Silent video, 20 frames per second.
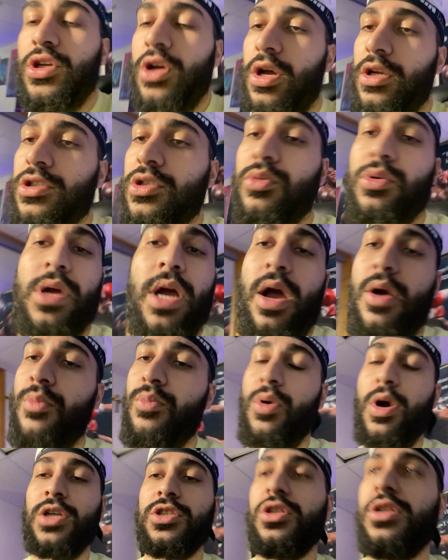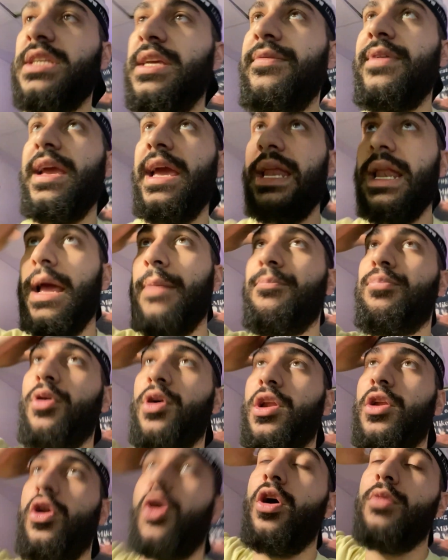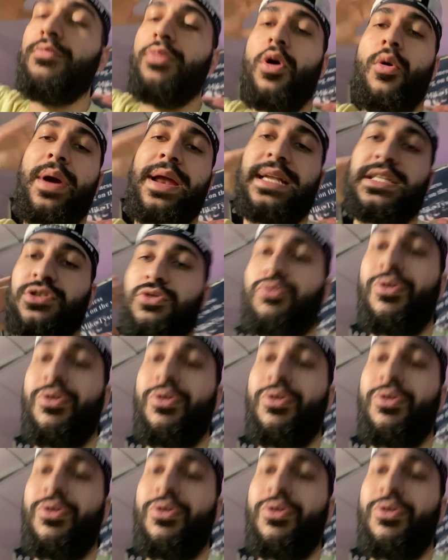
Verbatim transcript: going on. So we gotta watch our T V. And I put it on, bro. And it's